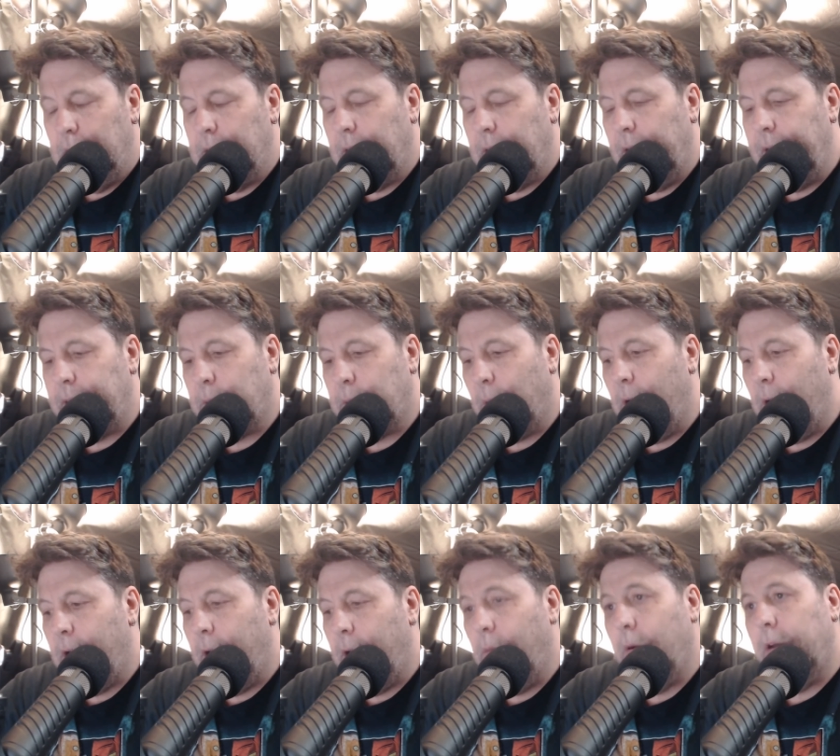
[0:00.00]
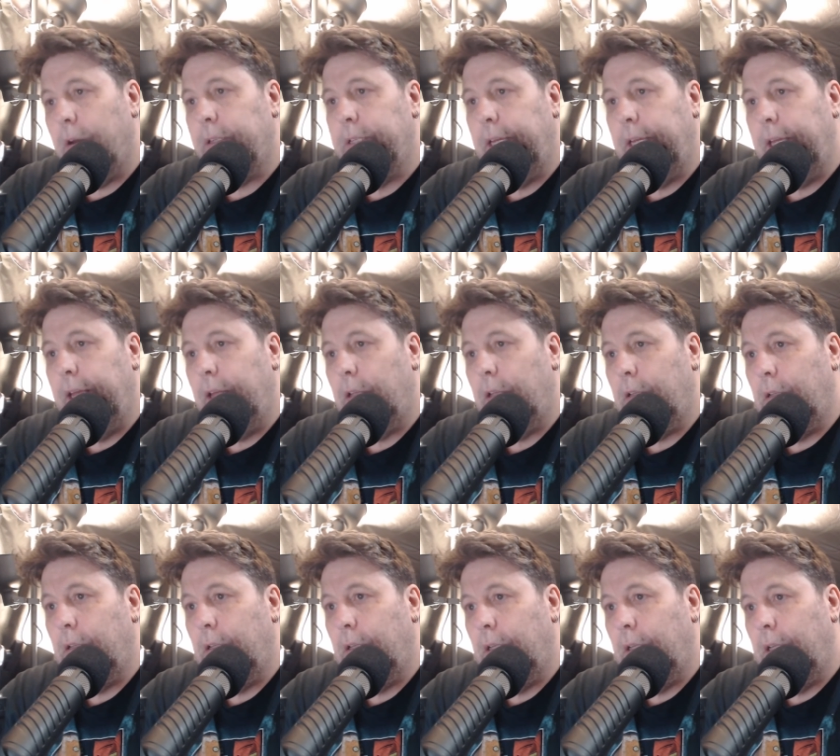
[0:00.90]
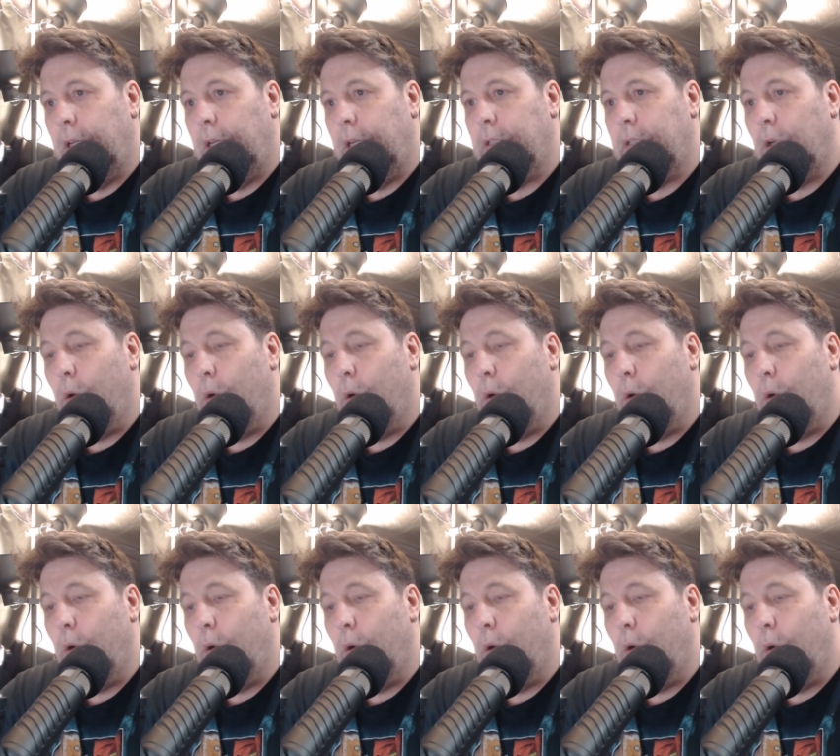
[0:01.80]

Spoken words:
So that's why I want to